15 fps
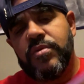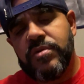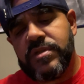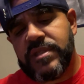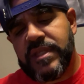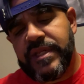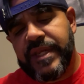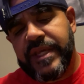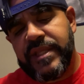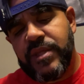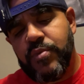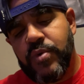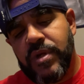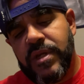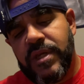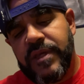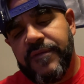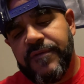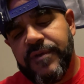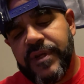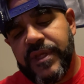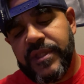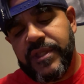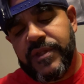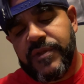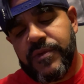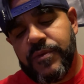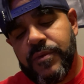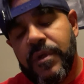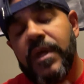is it 91 leaf or 92?